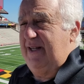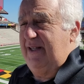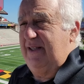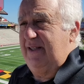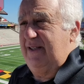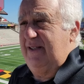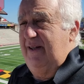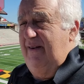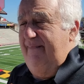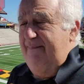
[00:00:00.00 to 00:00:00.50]

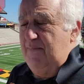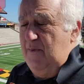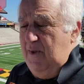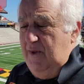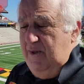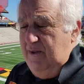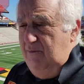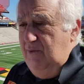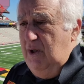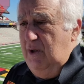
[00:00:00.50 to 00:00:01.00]
and
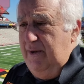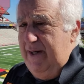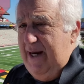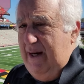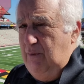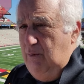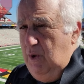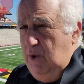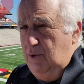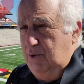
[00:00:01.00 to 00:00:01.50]
really
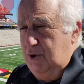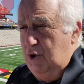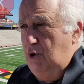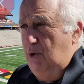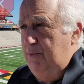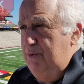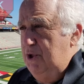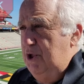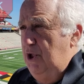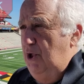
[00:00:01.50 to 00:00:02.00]
our real
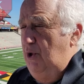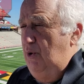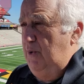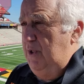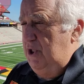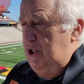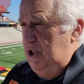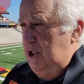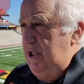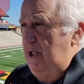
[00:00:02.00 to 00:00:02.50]
Terp show
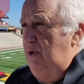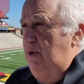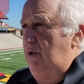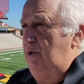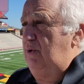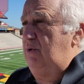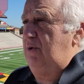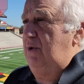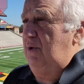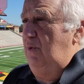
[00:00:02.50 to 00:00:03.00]
is
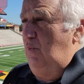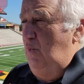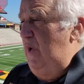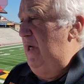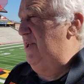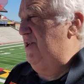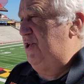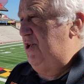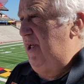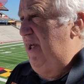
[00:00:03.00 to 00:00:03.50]
still
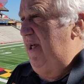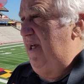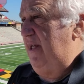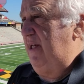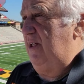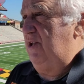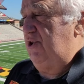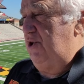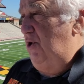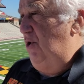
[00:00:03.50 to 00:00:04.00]
Wednesday.
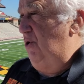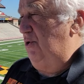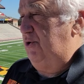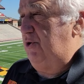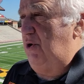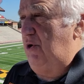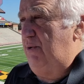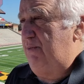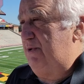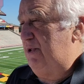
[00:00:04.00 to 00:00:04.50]
It's all
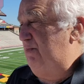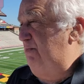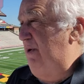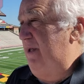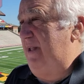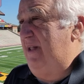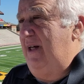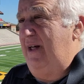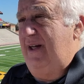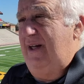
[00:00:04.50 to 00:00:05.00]
Terps,
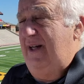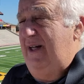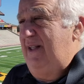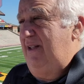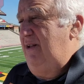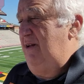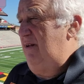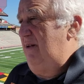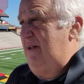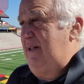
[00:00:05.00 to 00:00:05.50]
but
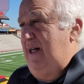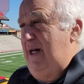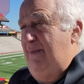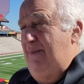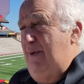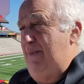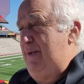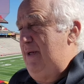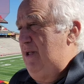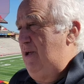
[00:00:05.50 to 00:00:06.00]
look, I'm
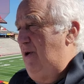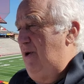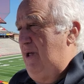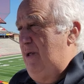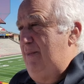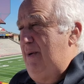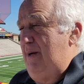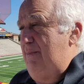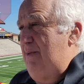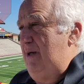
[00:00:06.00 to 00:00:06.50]
going to be talking
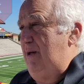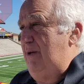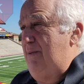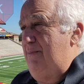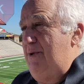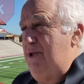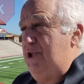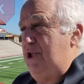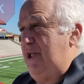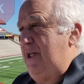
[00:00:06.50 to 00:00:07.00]
about
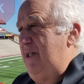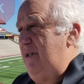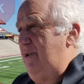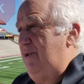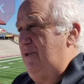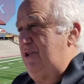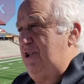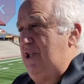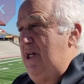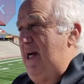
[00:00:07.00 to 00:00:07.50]
Maryland, Michigan
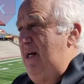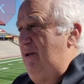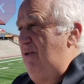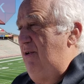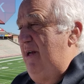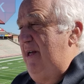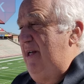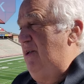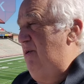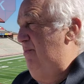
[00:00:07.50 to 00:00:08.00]
on
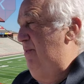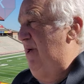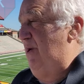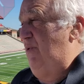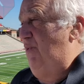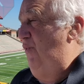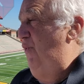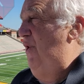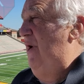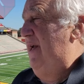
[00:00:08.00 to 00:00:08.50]
Saturday no matter
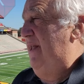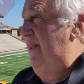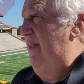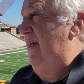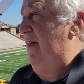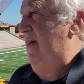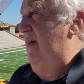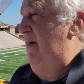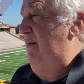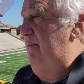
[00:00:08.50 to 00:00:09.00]
what,
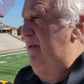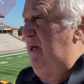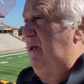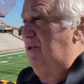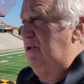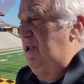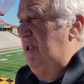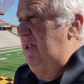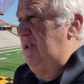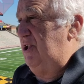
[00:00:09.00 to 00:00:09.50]

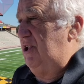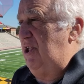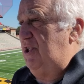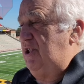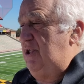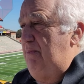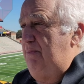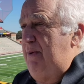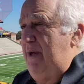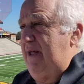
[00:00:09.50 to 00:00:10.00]
because it's
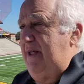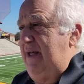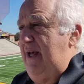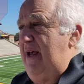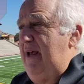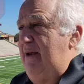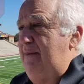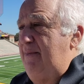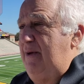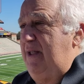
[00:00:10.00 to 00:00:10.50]
such a big
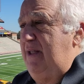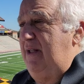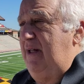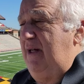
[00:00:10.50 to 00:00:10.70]
game. And